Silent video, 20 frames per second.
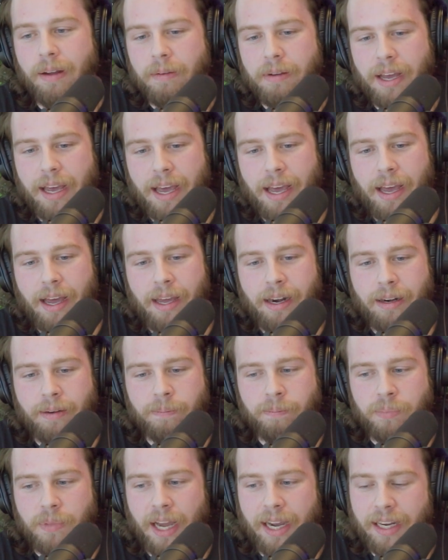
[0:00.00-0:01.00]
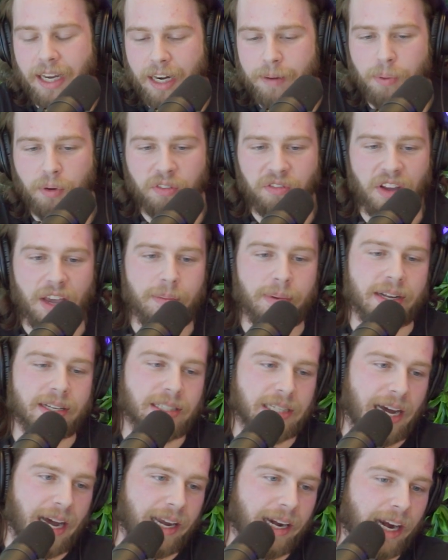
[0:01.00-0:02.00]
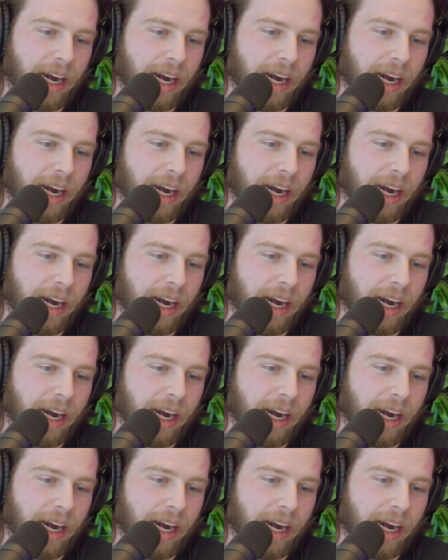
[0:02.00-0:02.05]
And I kind of pulled Fabian aside,